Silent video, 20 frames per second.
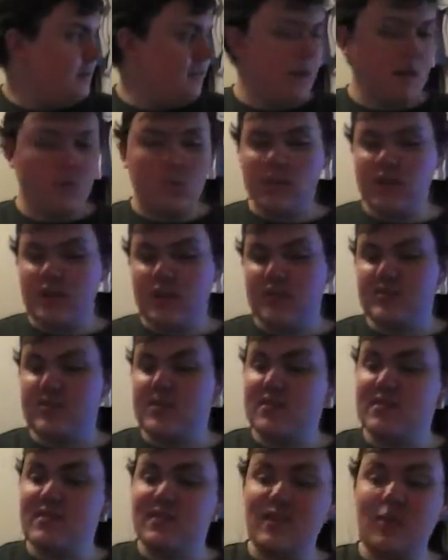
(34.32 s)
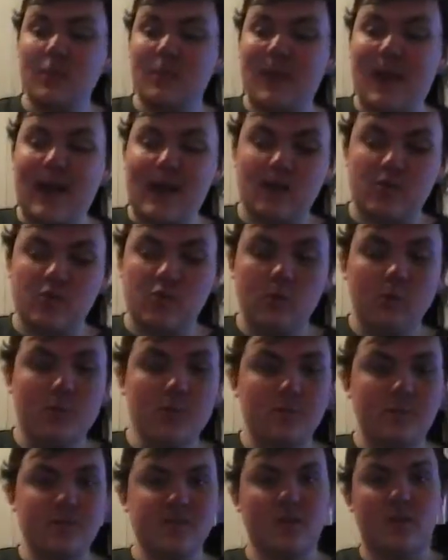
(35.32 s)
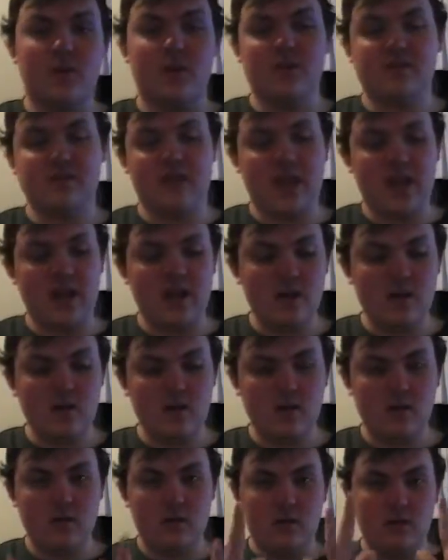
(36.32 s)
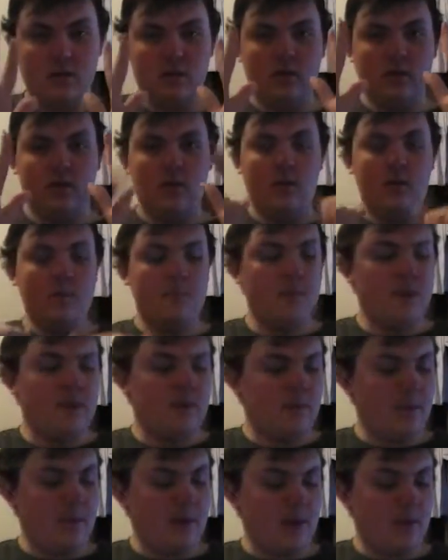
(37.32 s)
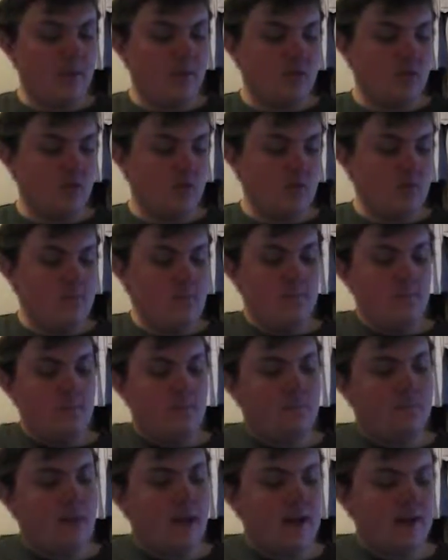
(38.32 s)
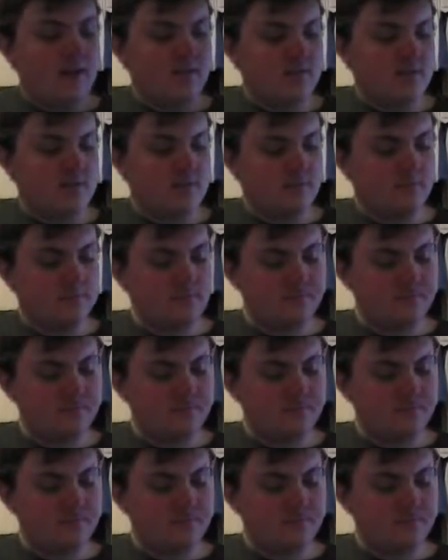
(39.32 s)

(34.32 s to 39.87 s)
Anyways, like I said, sealed pack tournament. So I got 10 Battle Pack Epic Dawn packs,